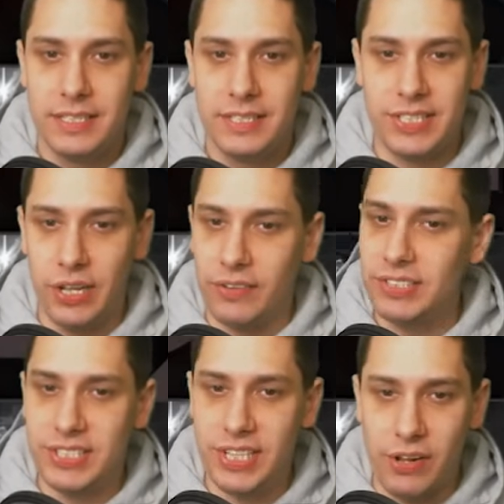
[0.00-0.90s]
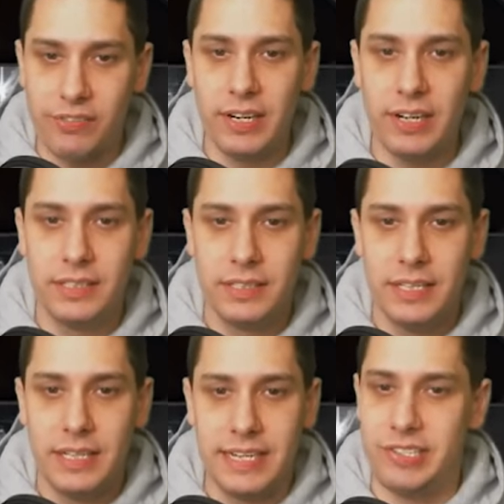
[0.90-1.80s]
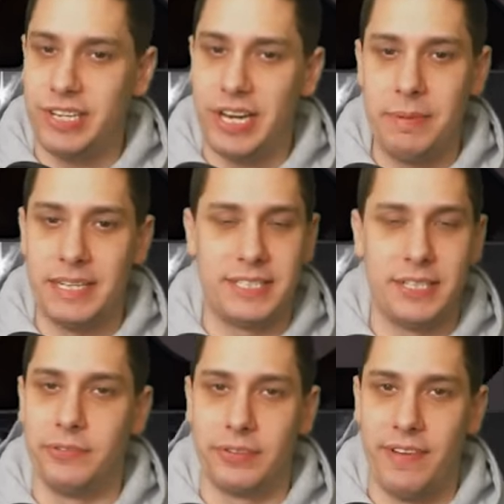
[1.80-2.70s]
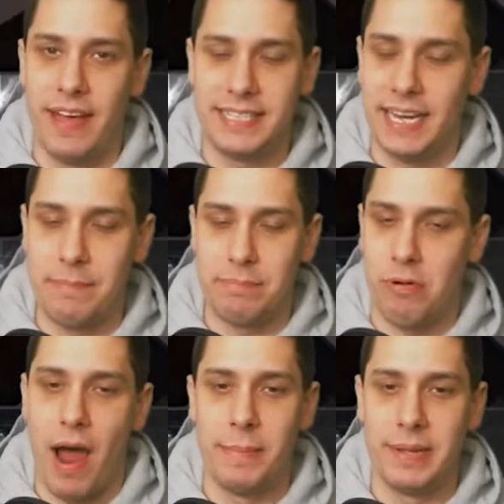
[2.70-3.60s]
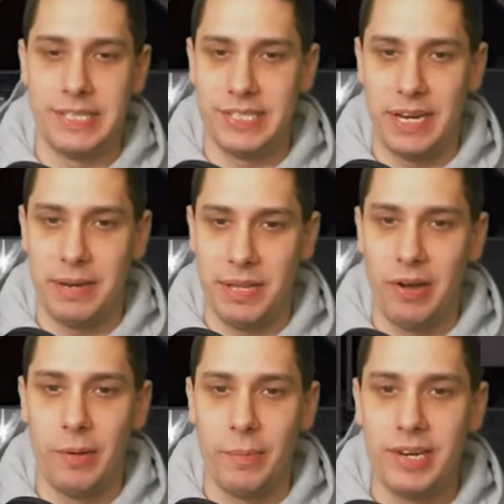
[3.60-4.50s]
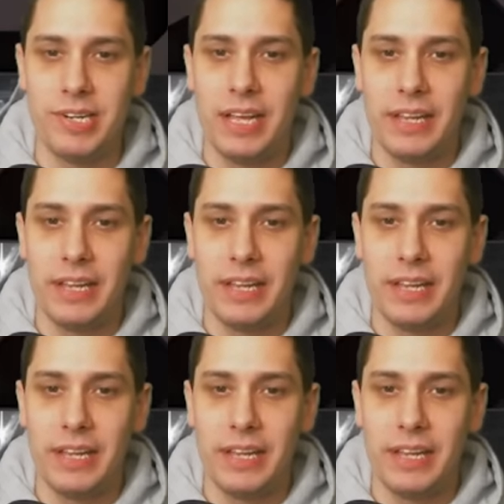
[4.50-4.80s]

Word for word: Silver, silver. It's just going to be a silver fest, like I promise. This is going to be garbage.